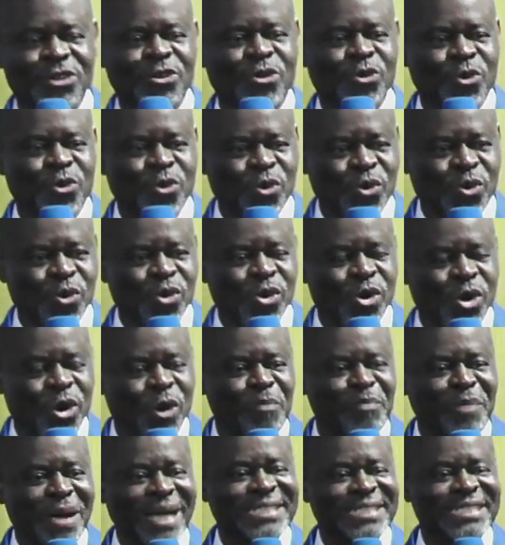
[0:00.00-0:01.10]
grew up
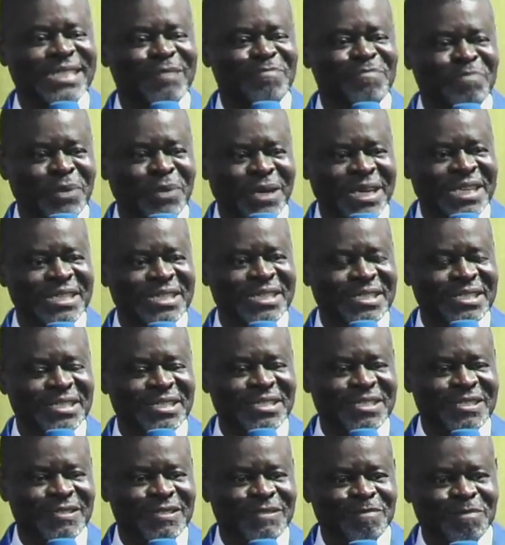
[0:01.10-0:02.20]
as a prince.
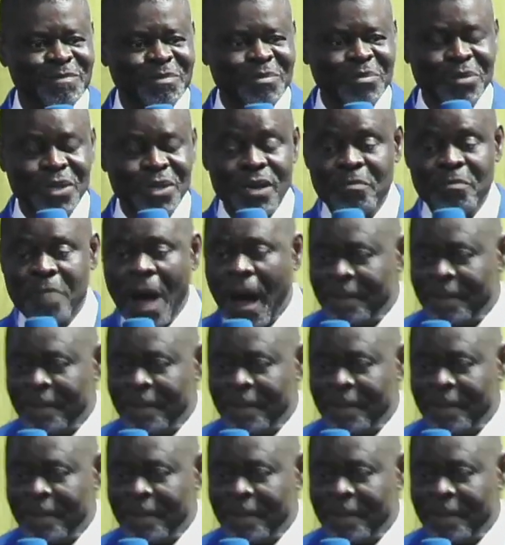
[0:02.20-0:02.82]
But